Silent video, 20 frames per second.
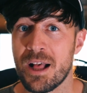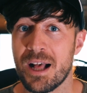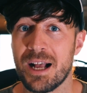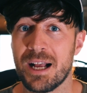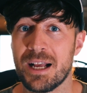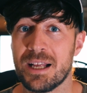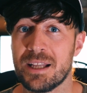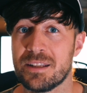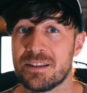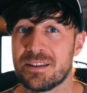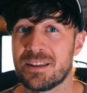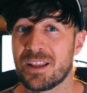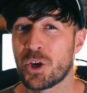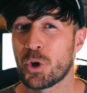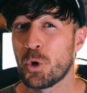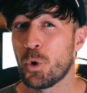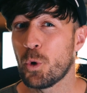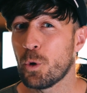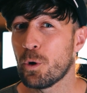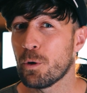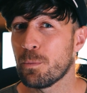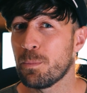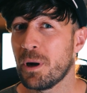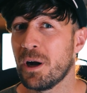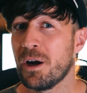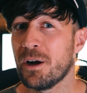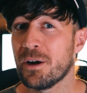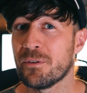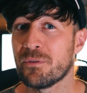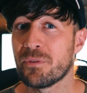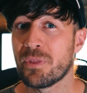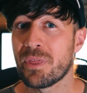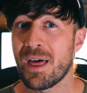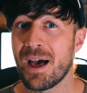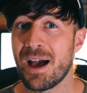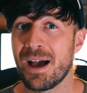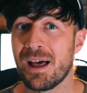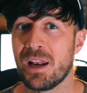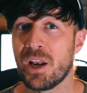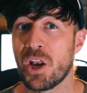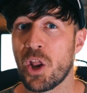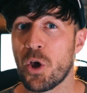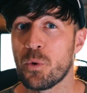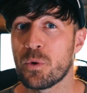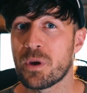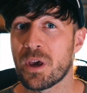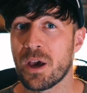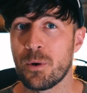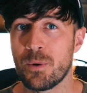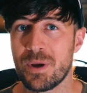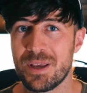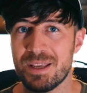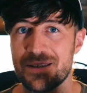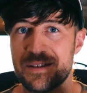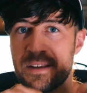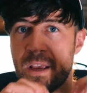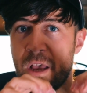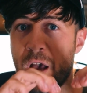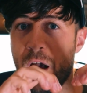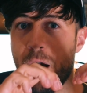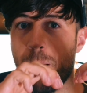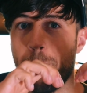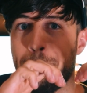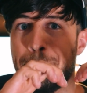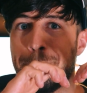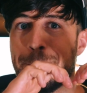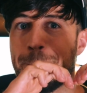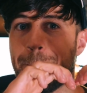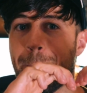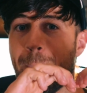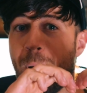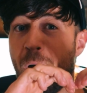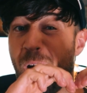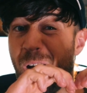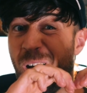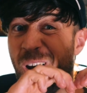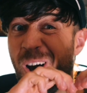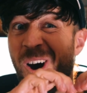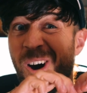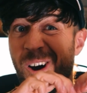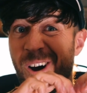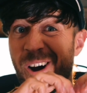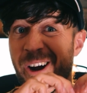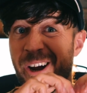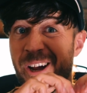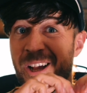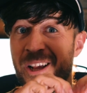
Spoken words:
and the core part of that logo is a heart.